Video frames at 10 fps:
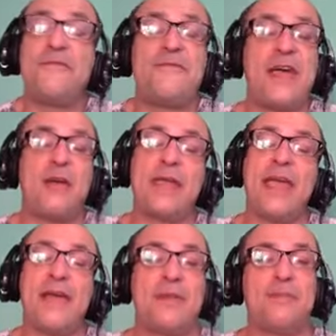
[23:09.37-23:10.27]
Very
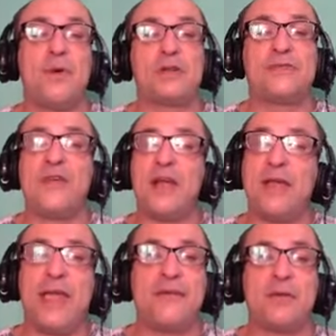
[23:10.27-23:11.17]
heavy books,
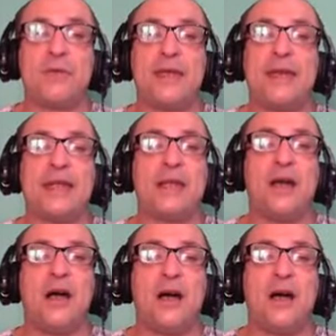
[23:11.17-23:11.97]
very heavy reading.